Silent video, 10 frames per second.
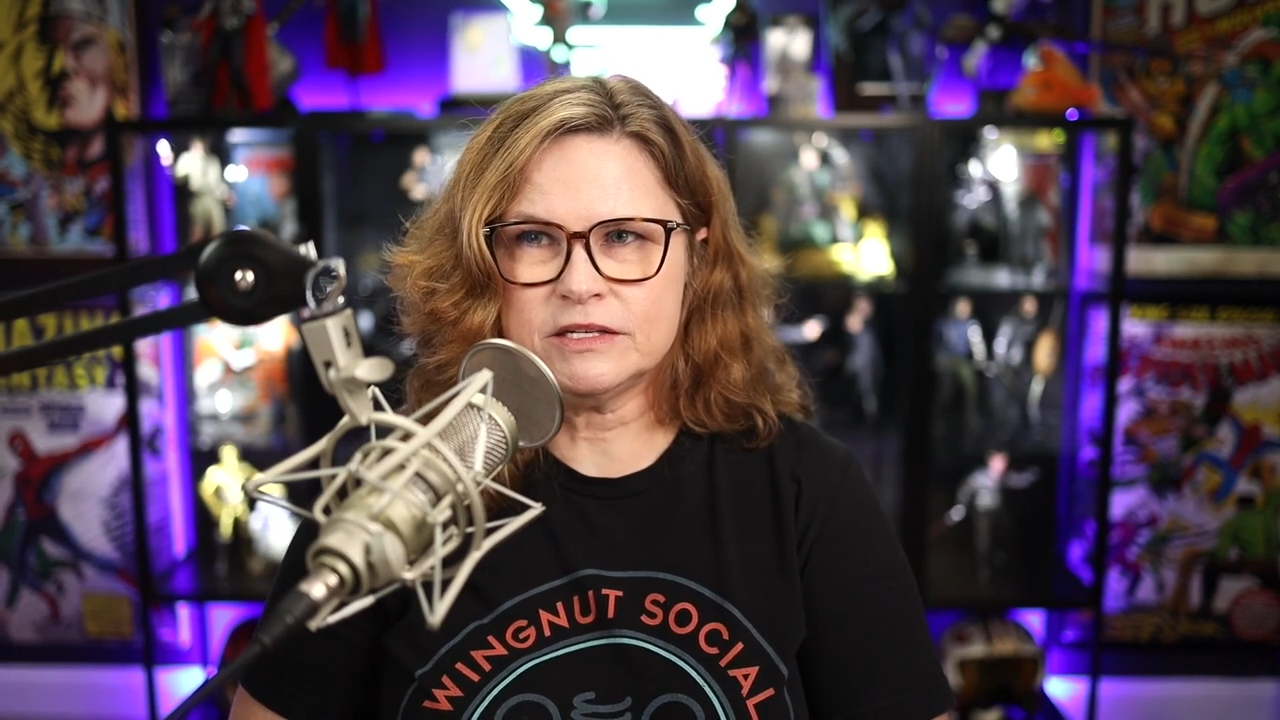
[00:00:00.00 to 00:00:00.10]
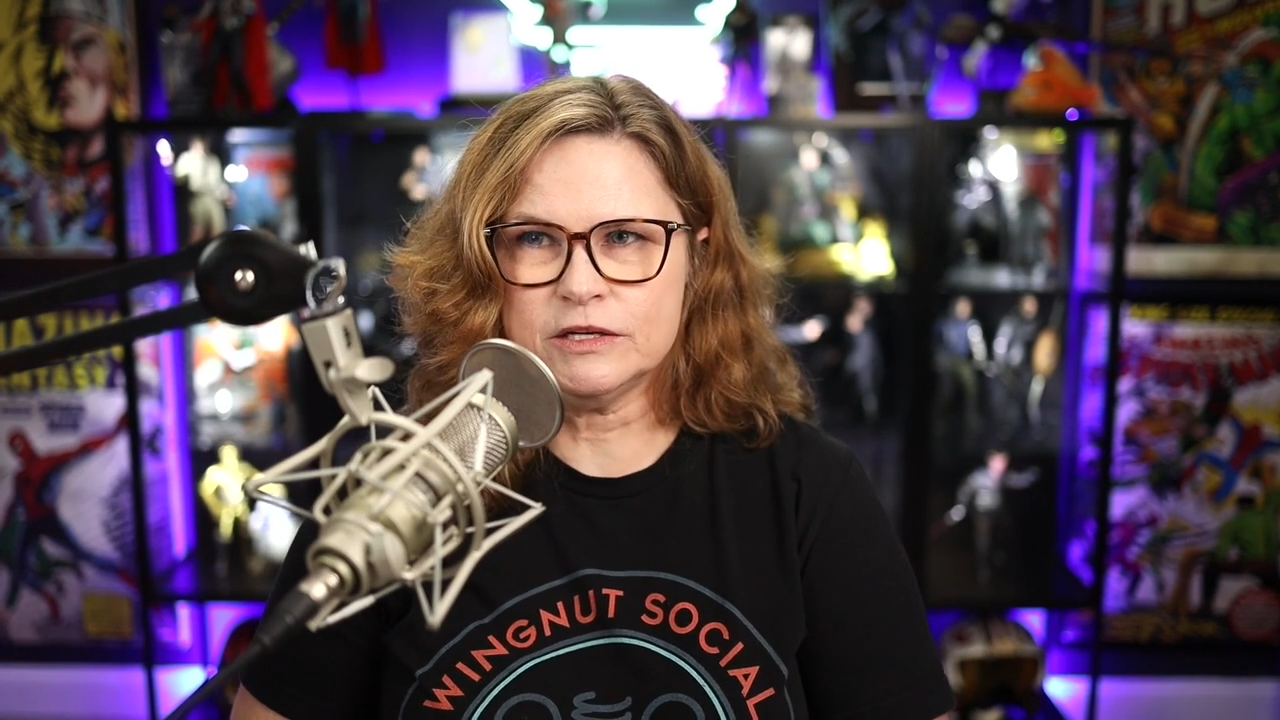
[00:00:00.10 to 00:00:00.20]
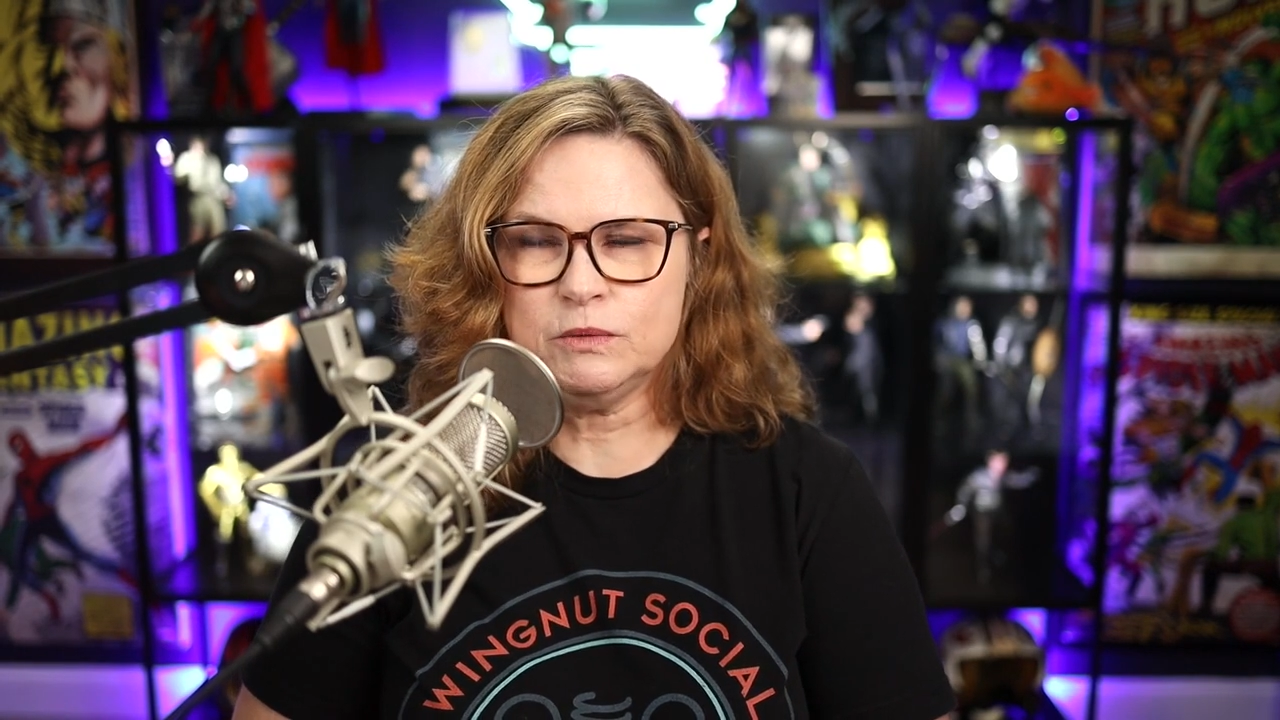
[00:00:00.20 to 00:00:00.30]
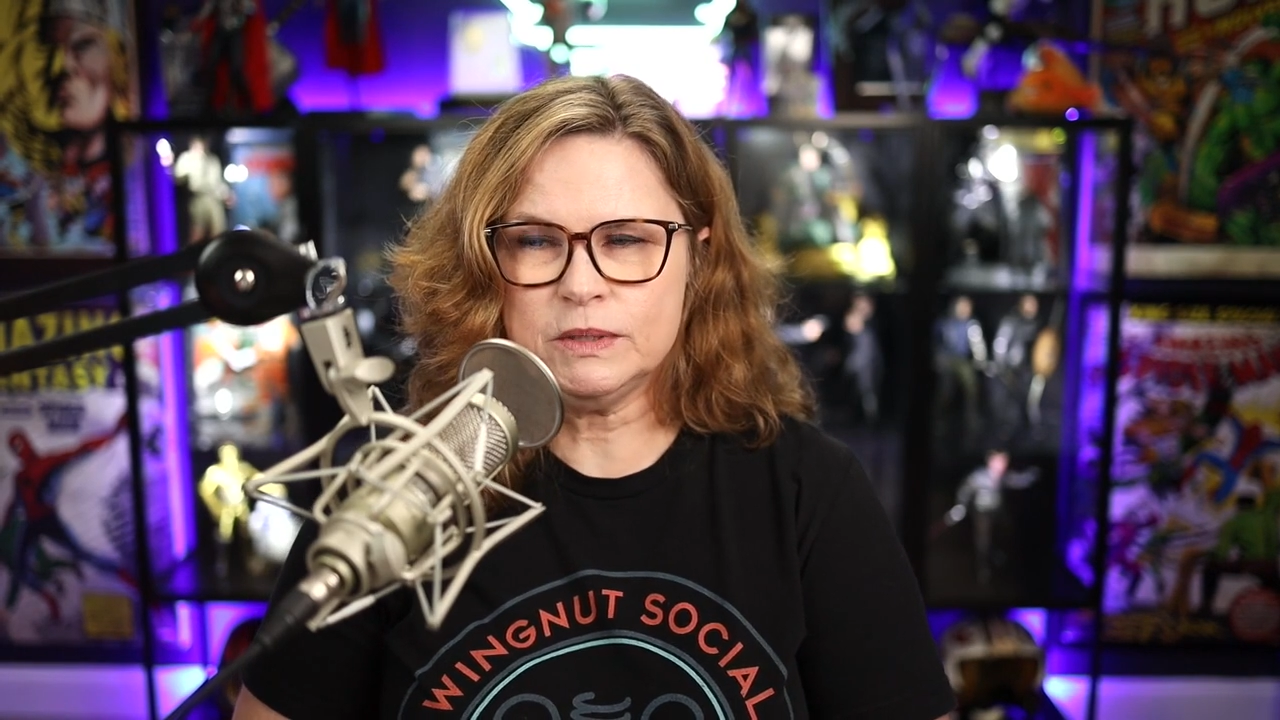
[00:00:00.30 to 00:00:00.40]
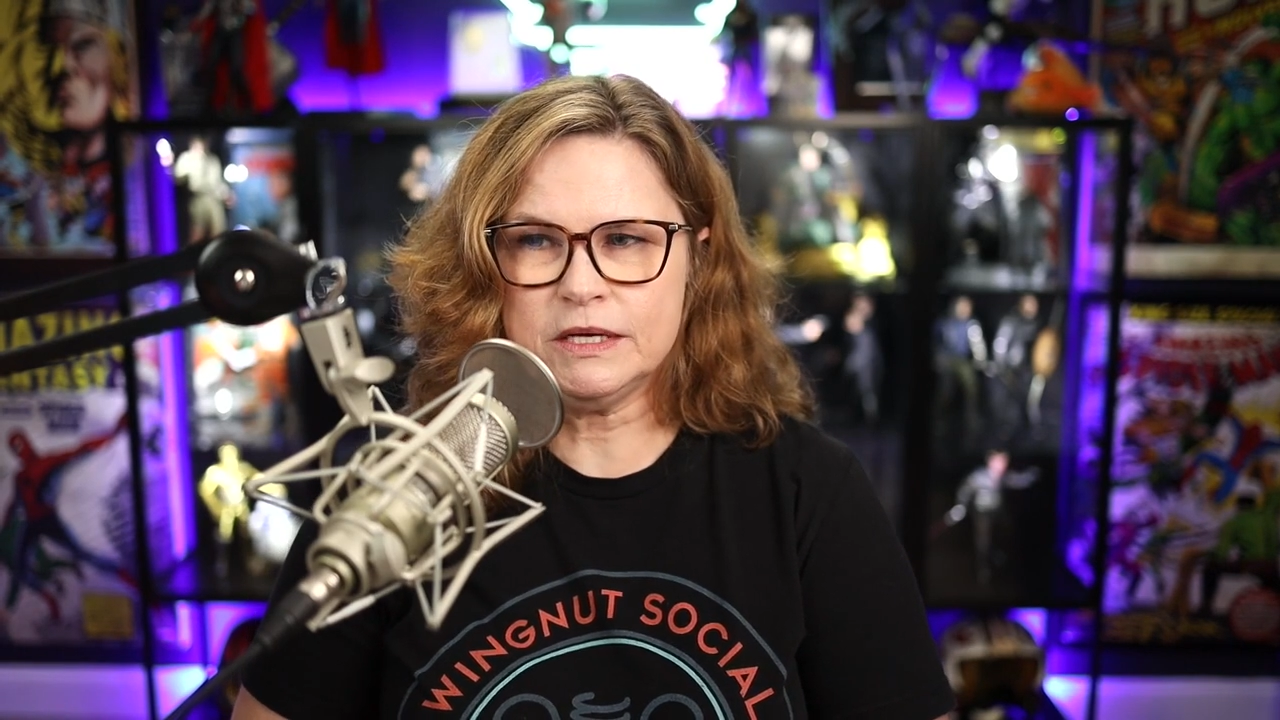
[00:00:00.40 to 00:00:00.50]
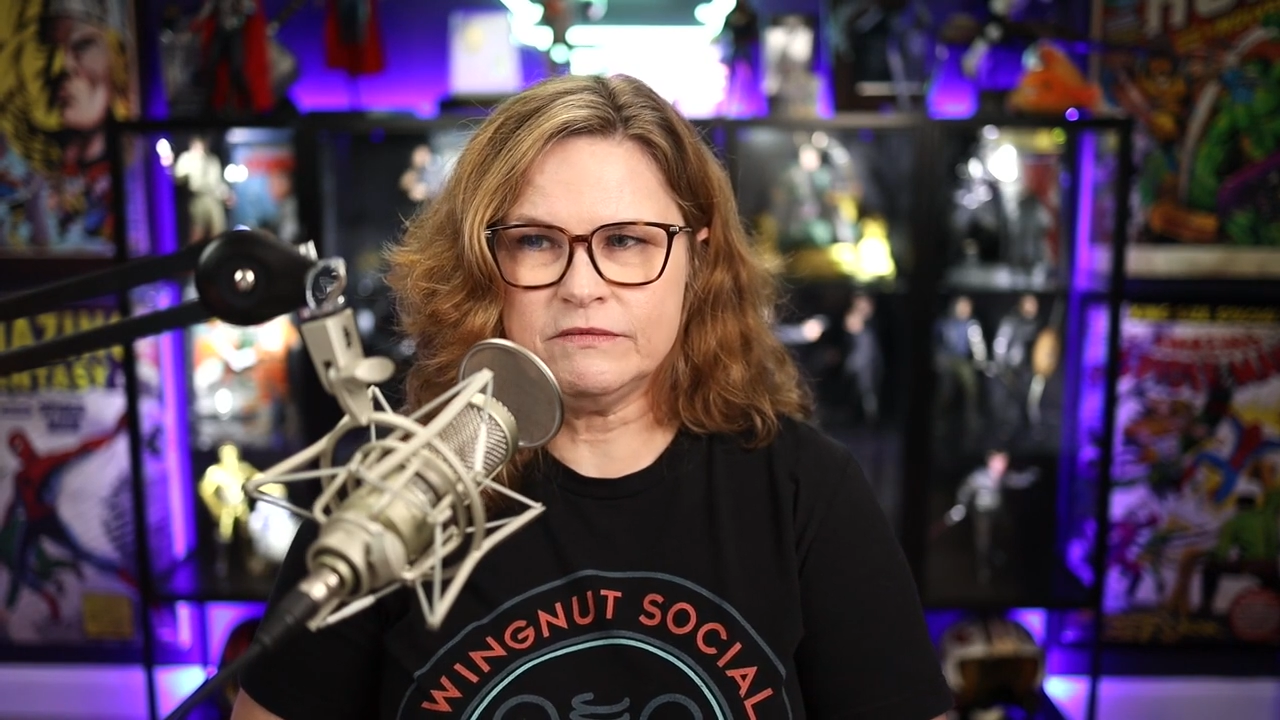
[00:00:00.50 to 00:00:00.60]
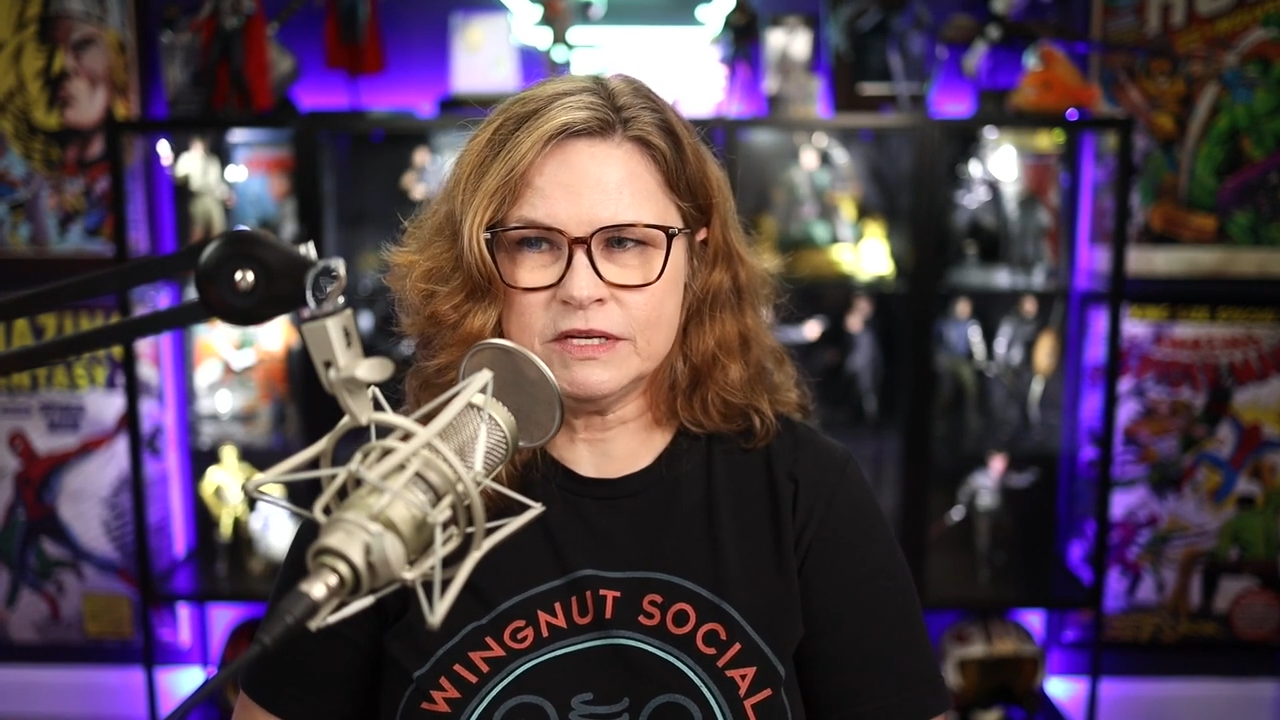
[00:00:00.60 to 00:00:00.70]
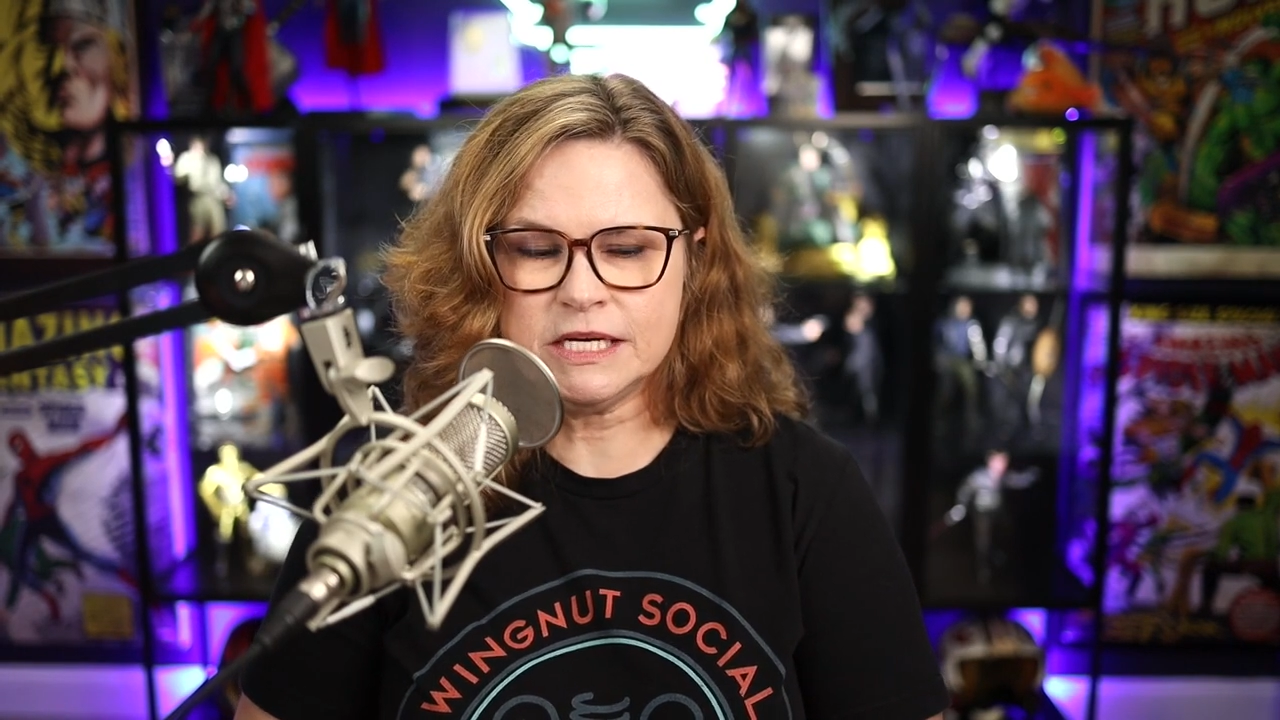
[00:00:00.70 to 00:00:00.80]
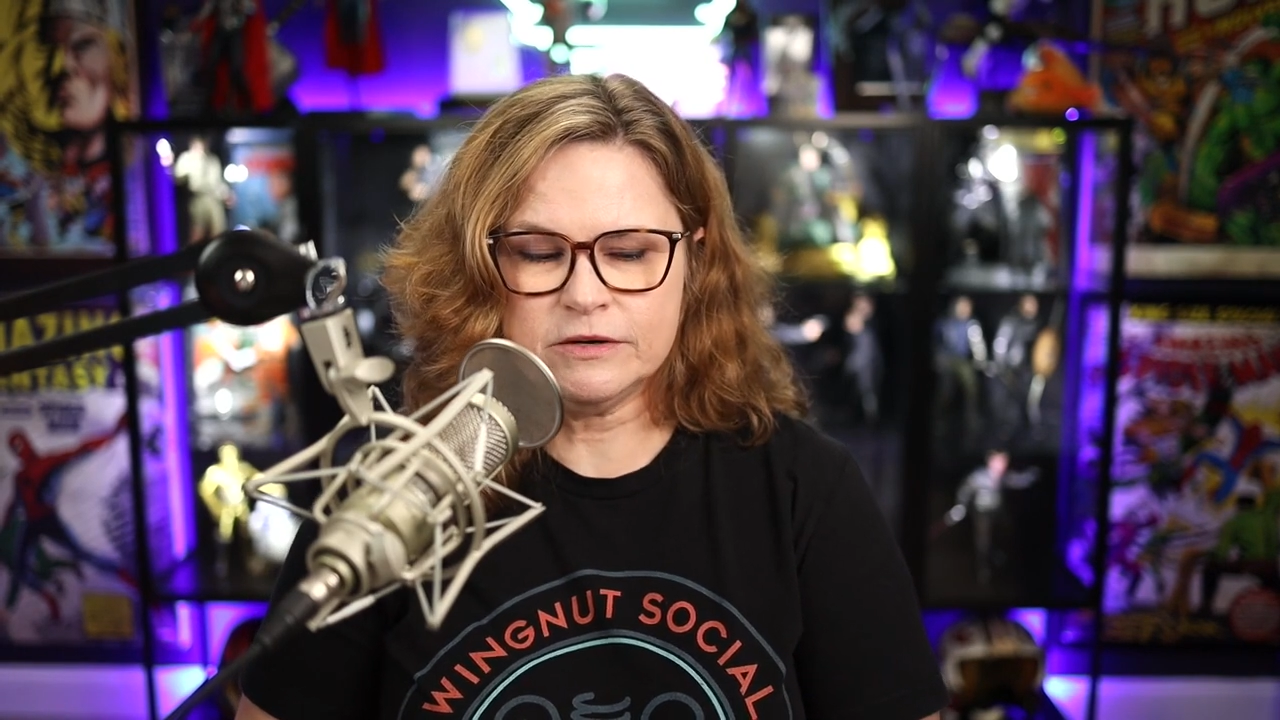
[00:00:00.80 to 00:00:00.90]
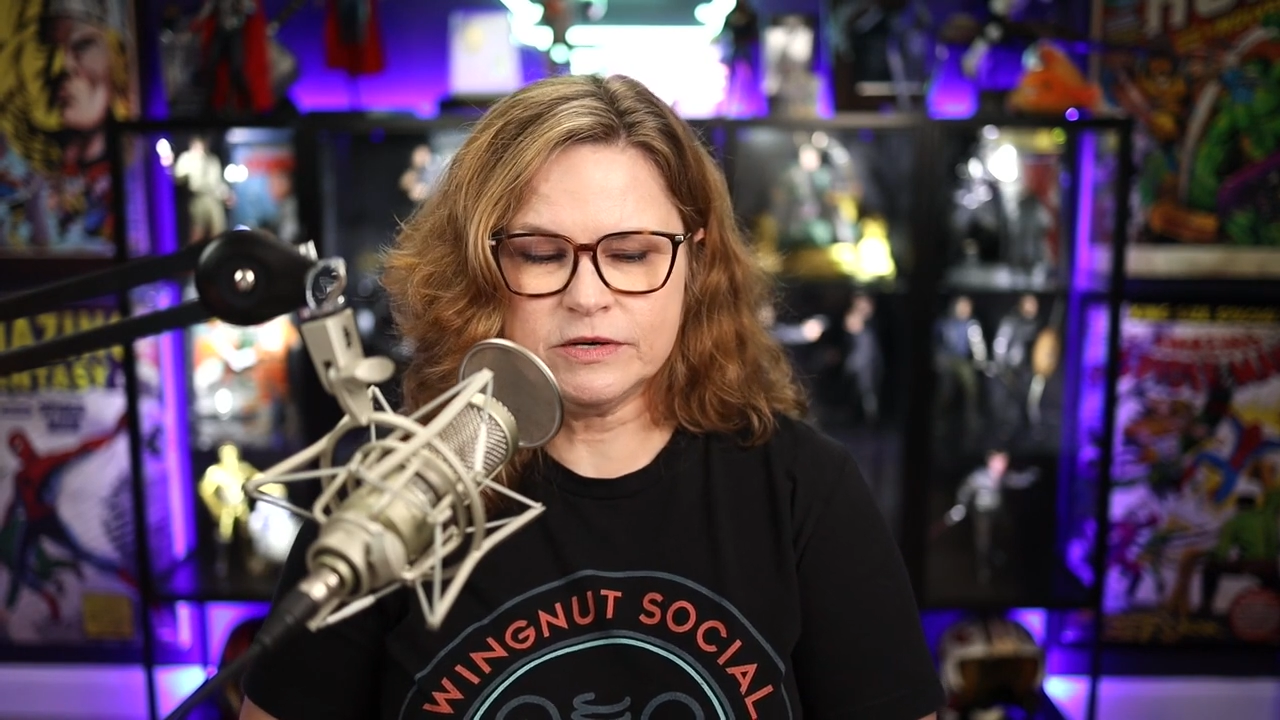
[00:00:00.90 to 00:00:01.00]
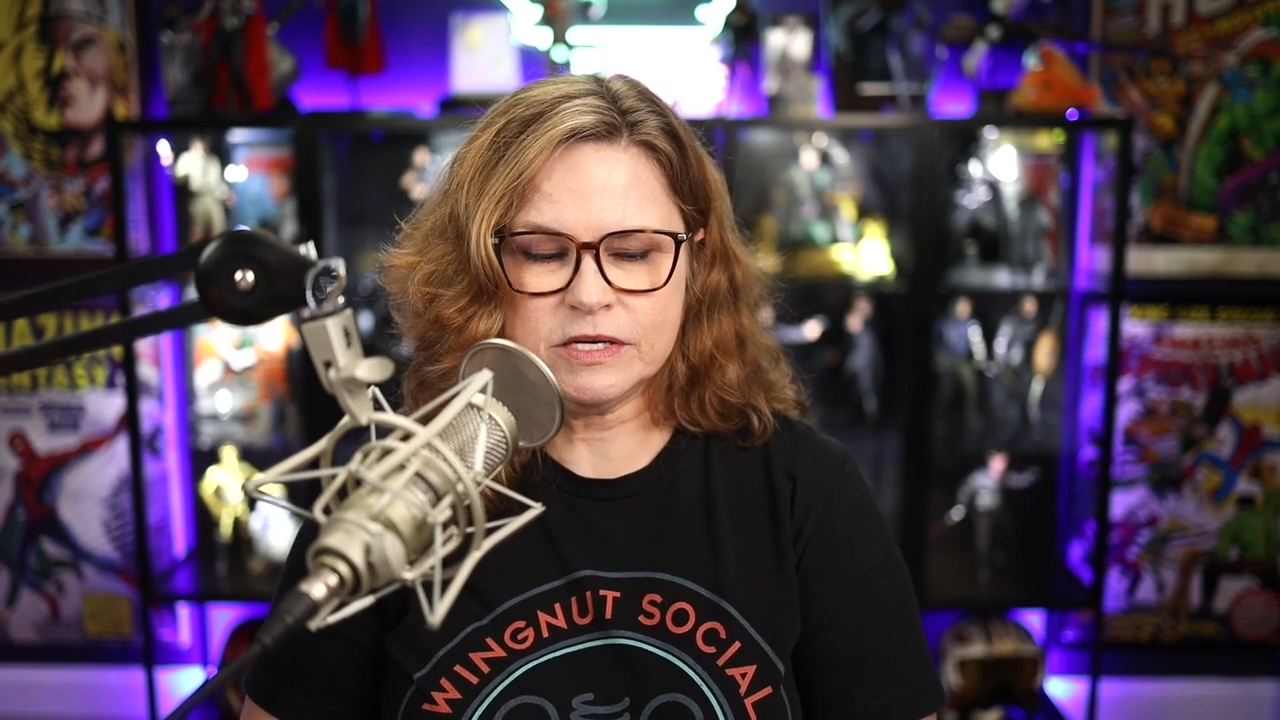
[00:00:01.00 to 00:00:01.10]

that you would give interior